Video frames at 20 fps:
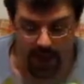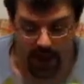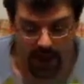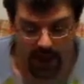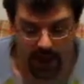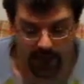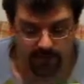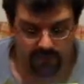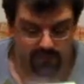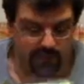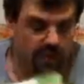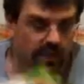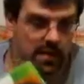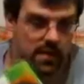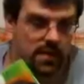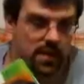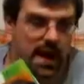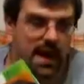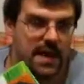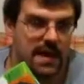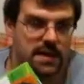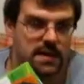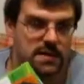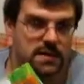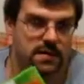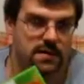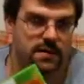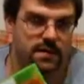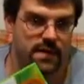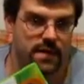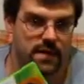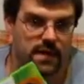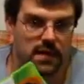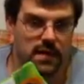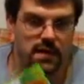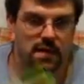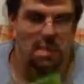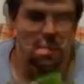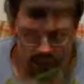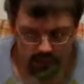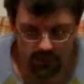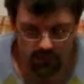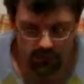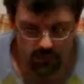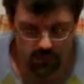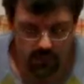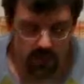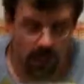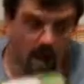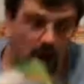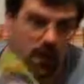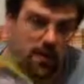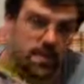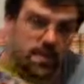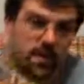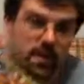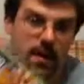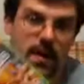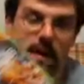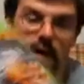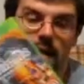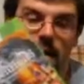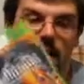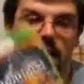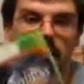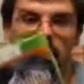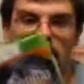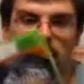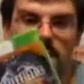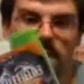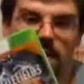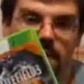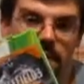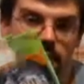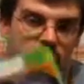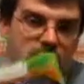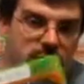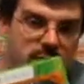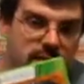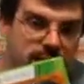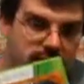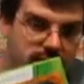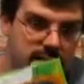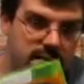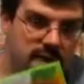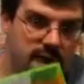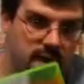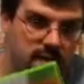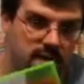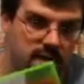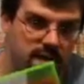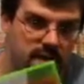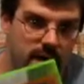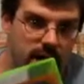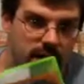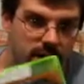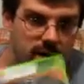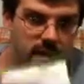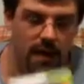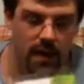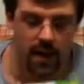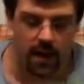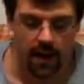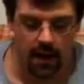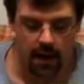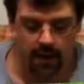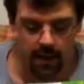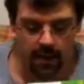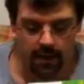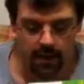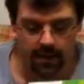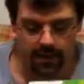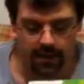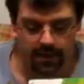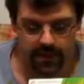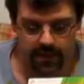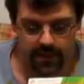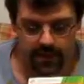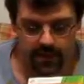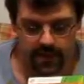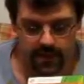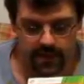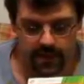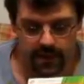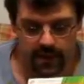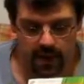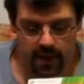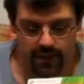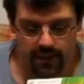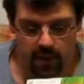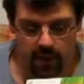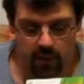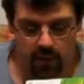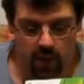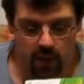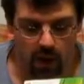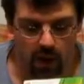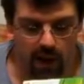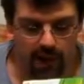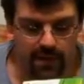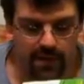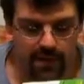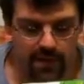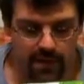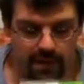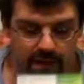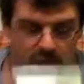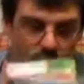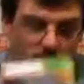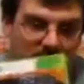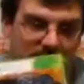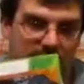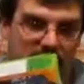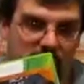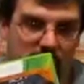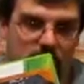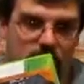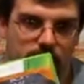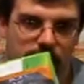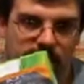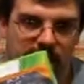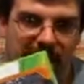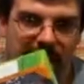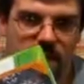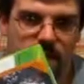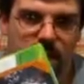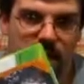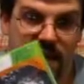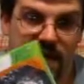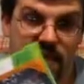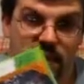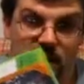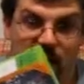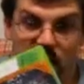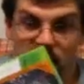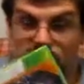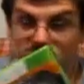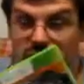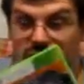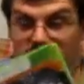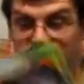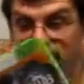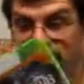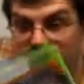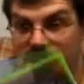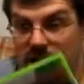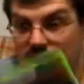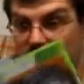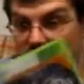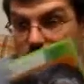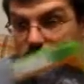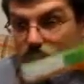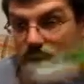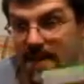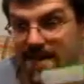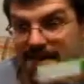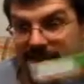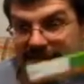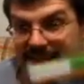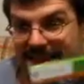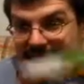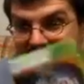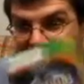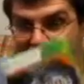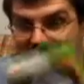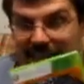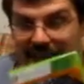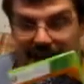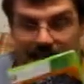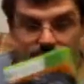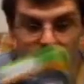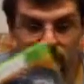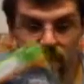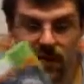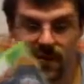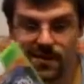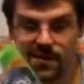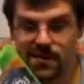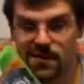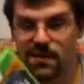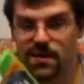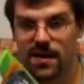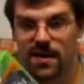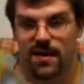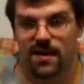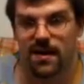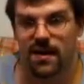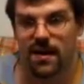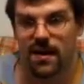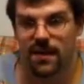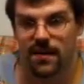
I really like it so far. Also the modes in this game are fun. If you want that fast-paced Call of Duty feel with this game, you can do it.